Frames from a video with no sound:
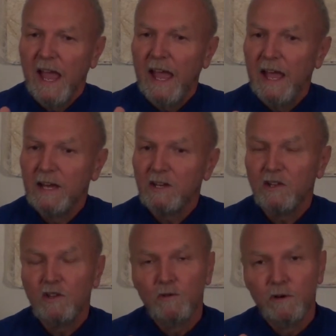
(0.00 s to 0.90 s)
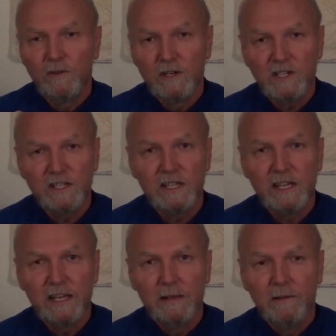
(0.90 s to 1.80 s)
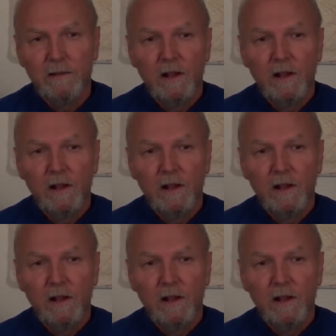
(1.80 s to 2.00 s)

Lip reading: And universally,